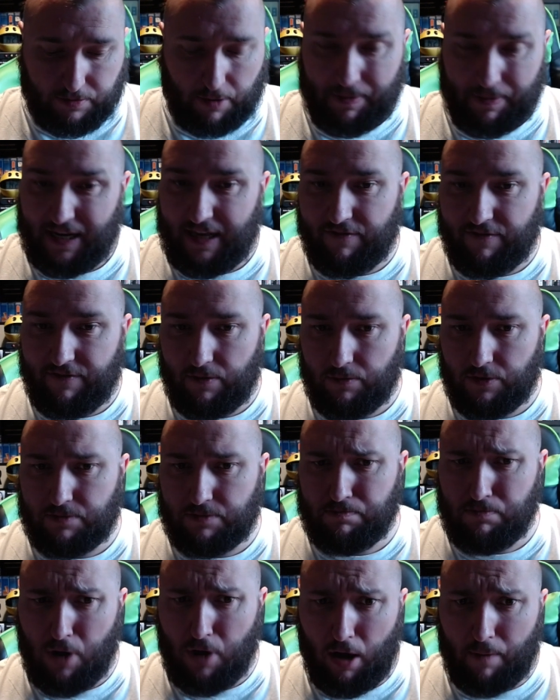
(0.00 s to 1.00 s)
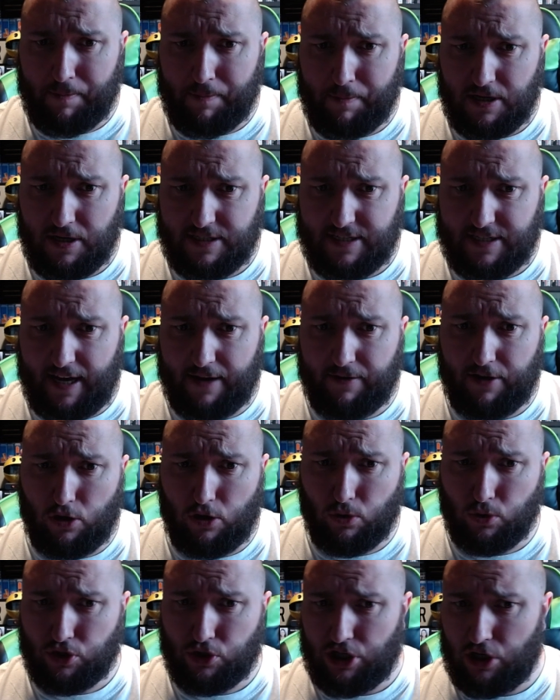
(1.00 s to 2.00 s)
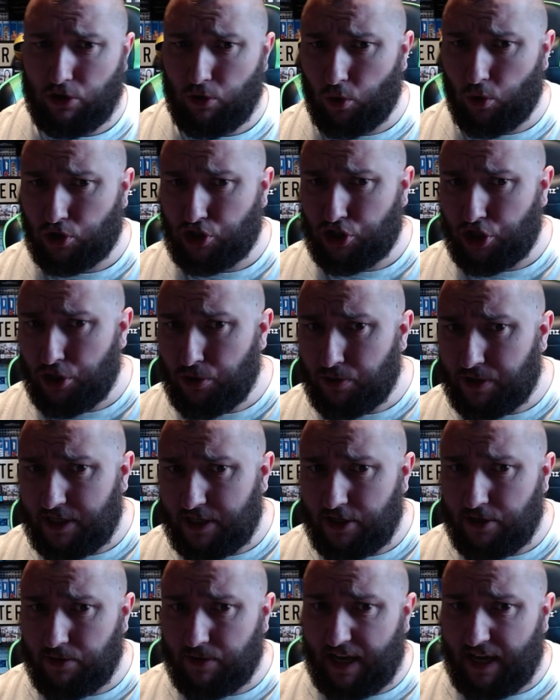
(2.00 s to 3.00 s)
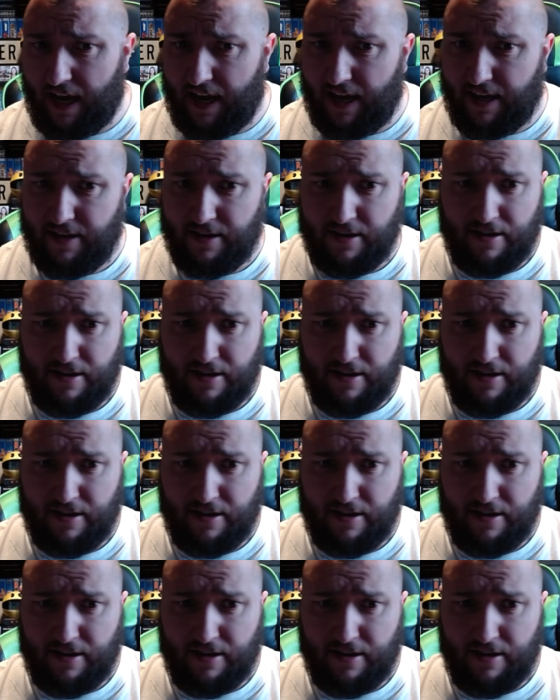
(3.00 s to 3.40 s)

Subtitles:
I believe it was Mark Burnt Out Culture or Tutor UK